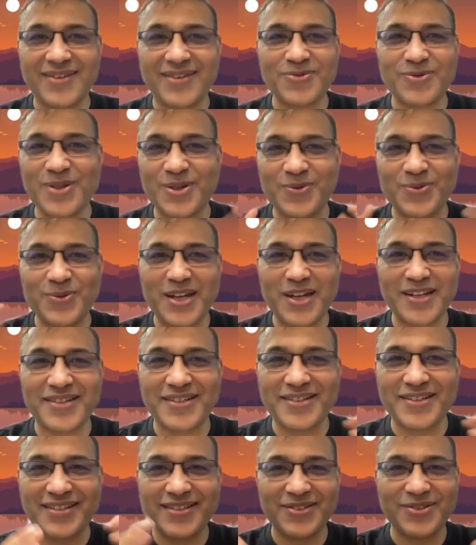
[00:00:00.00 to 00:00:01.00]
We are
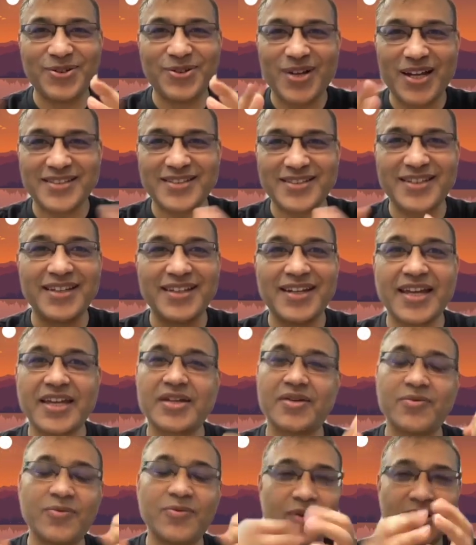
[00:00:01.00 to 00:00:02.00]
not, asking
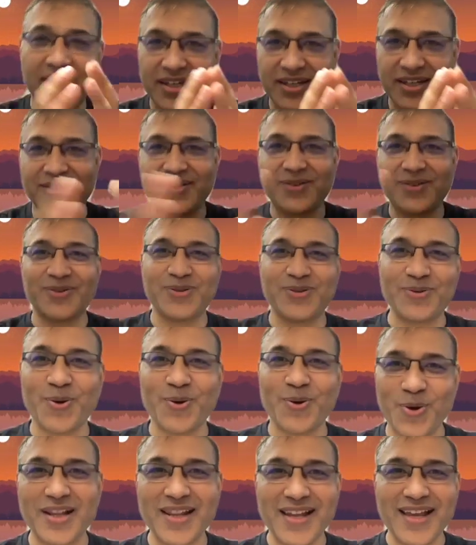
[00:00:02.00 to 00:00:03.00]
like the
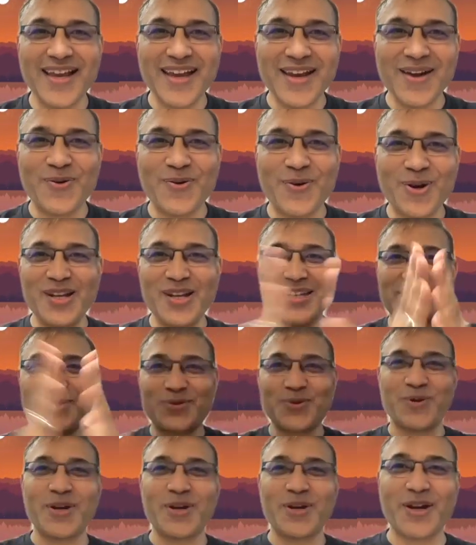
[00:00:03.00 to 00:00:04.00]
whole
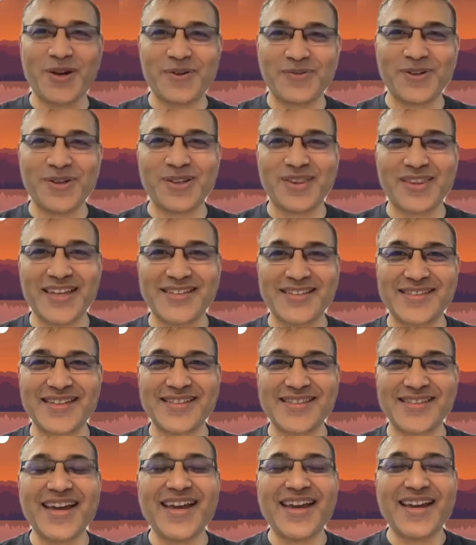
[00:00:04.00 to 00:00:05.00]
story of your
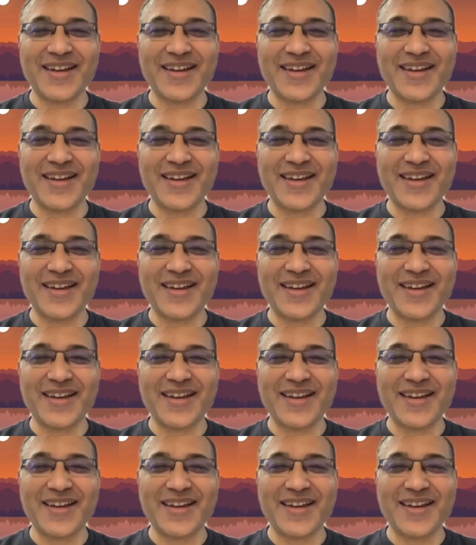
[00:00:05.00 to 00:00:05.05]
thesis,